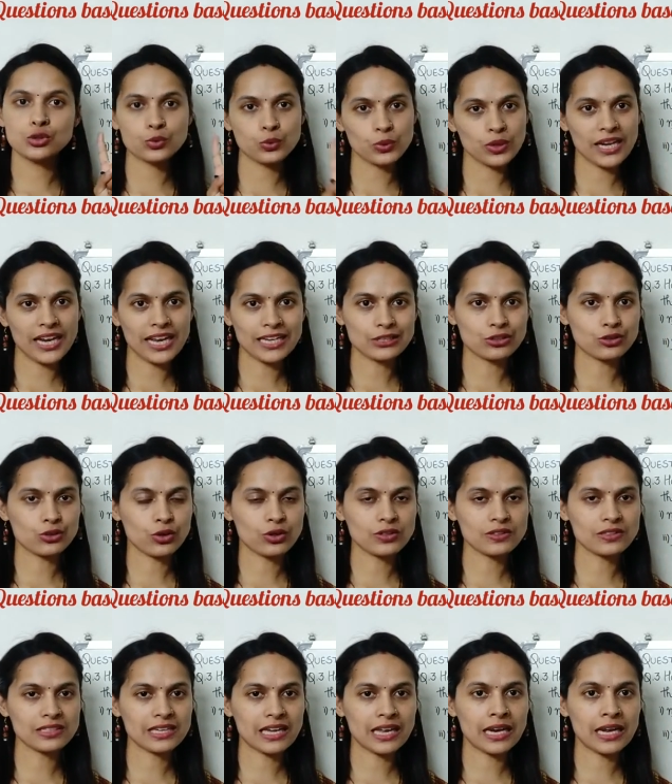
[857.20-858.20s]
2
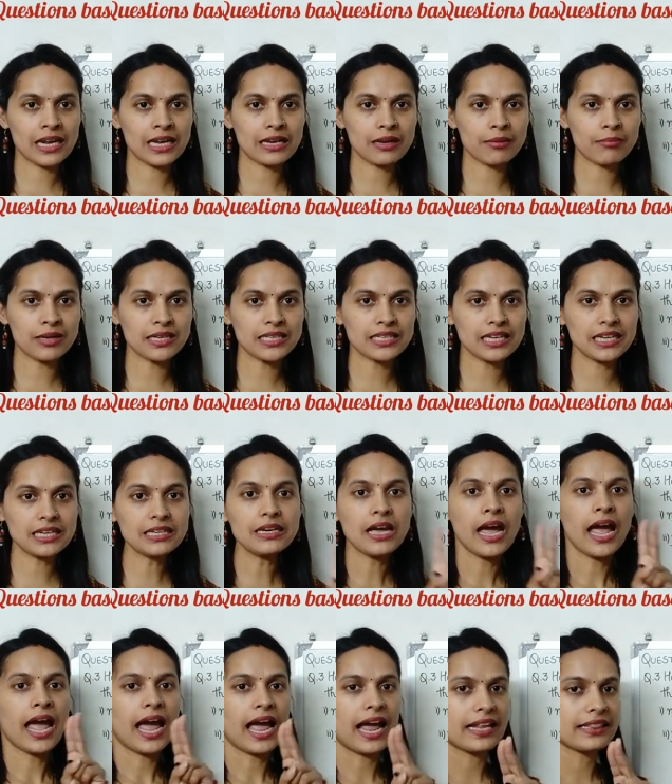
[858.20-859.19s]
electrons can accommodate.
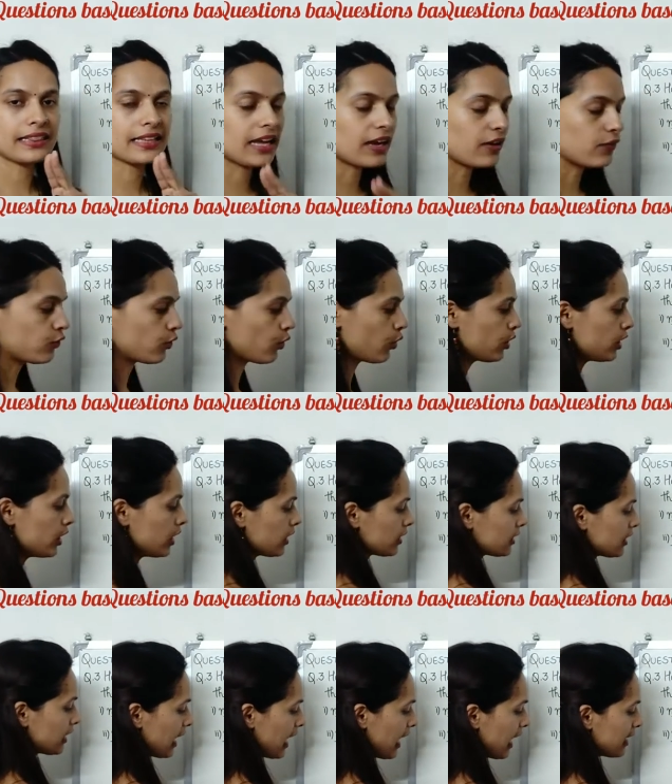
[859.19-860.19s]
Therefore
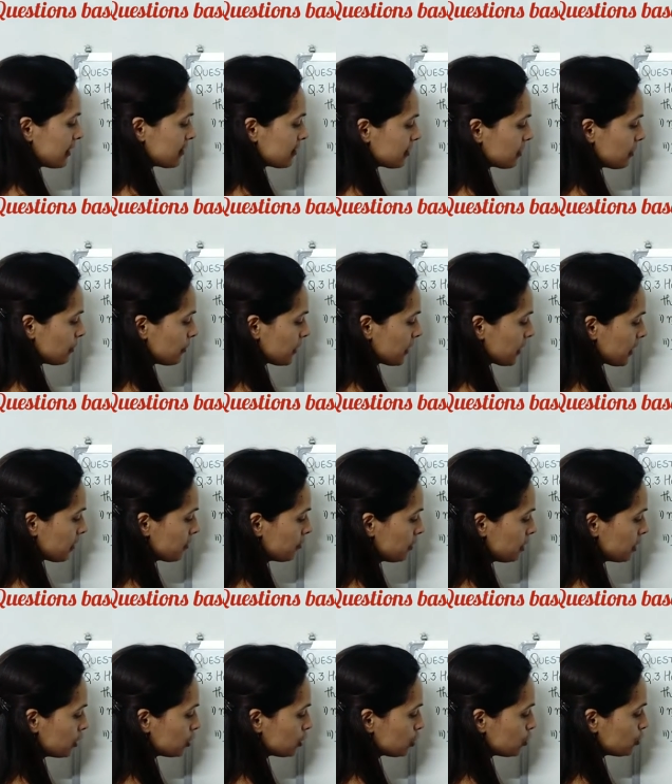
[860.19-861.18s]
the answer
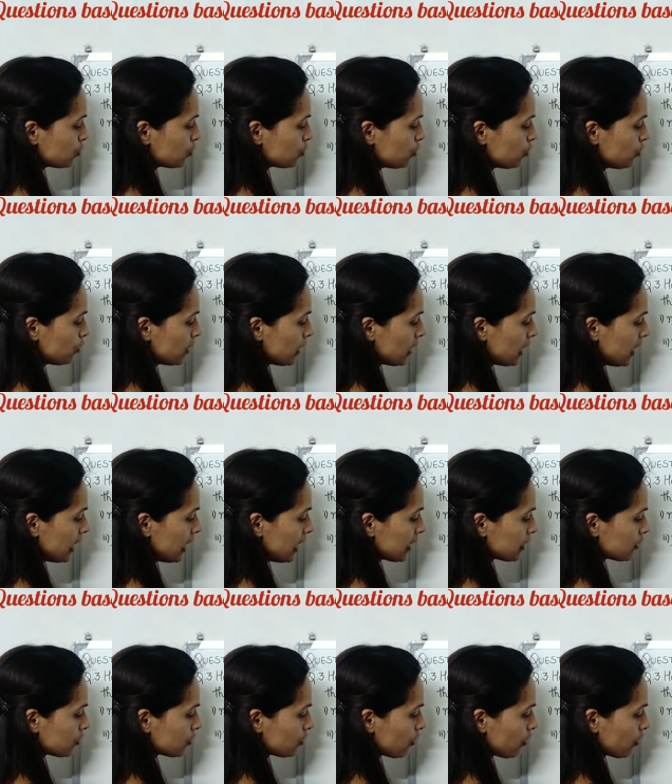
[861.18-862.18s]
becomes 2
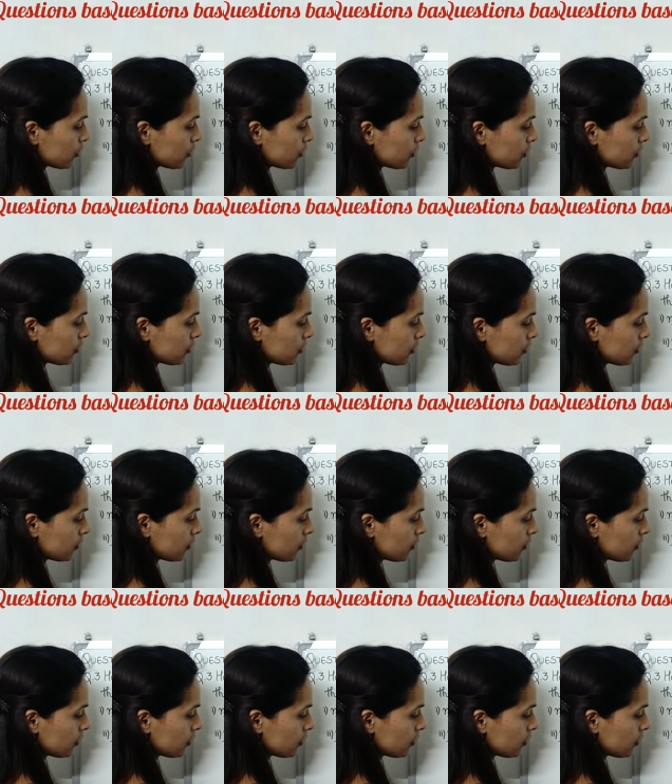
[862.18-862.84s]
electrons.